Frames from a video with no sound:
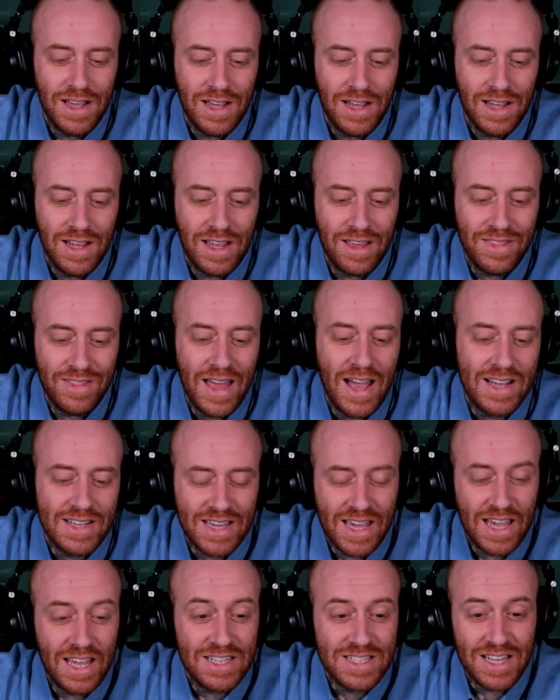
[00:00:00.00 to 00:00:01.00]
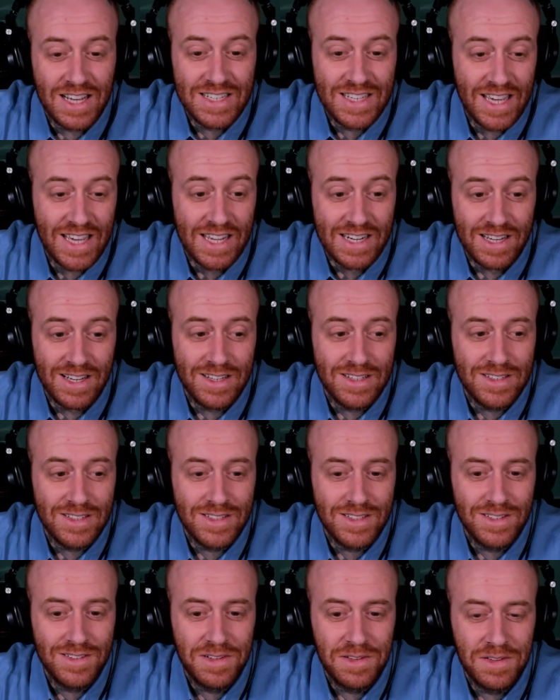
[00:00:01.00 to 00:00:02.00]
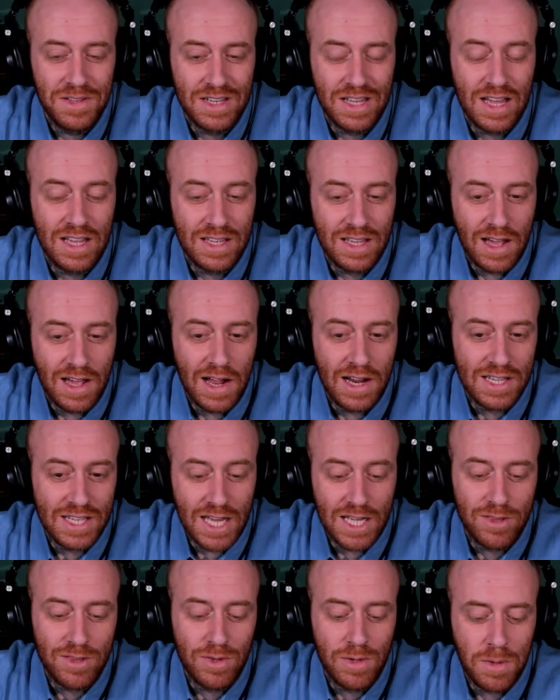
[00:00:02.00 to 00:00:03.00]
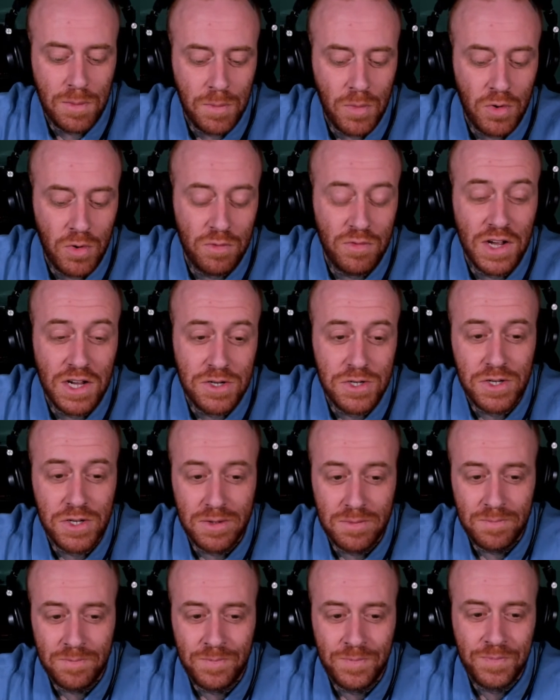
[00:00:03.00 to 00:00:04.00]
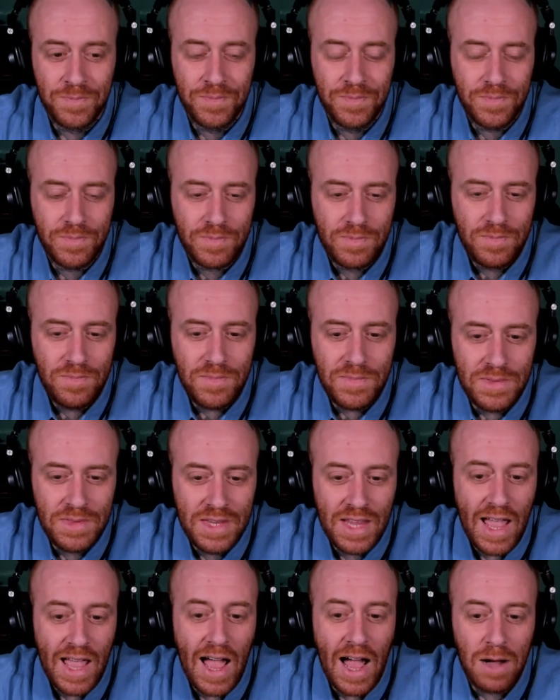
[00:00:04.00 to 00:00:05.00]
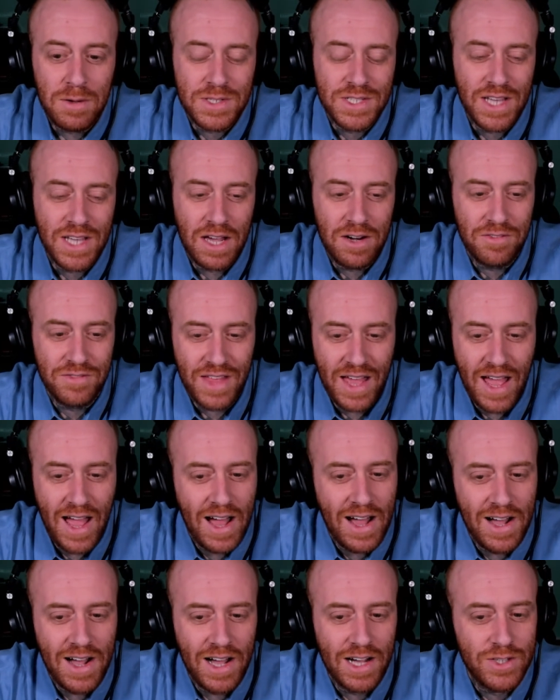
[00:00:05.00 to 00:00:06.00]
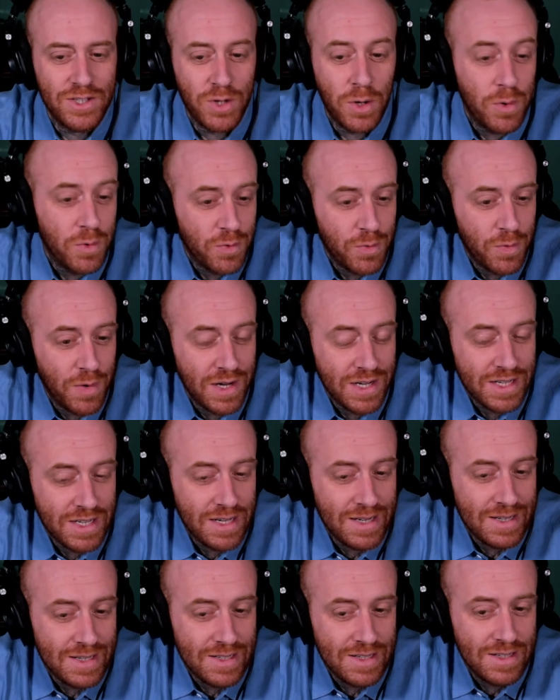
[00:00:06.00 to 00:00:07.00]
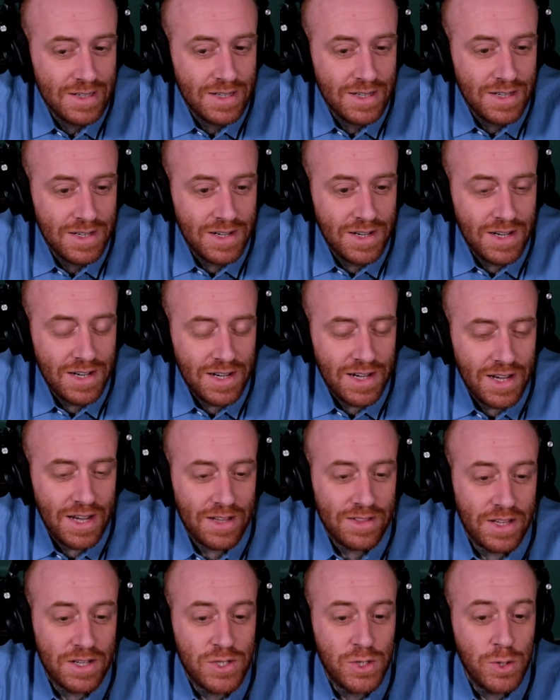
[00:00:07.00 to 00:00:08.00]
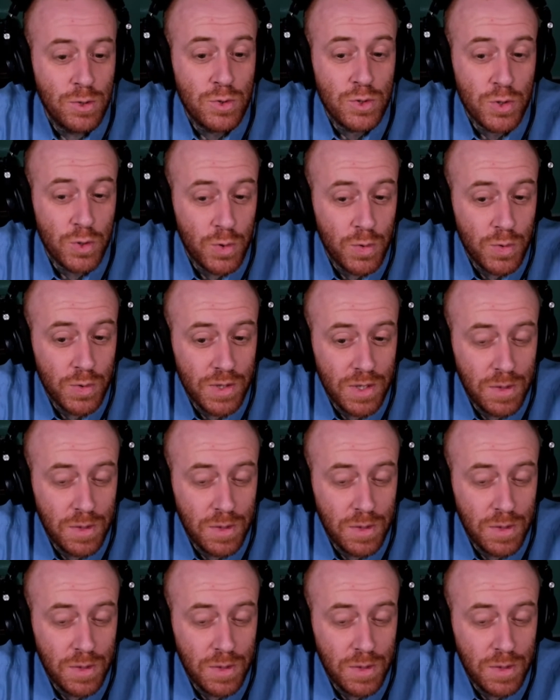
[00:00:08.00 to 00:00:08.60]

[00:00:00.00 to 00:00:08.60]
in that case, I get it. Like I get the motivation. Outside of that, I don't quite get it, unless you truly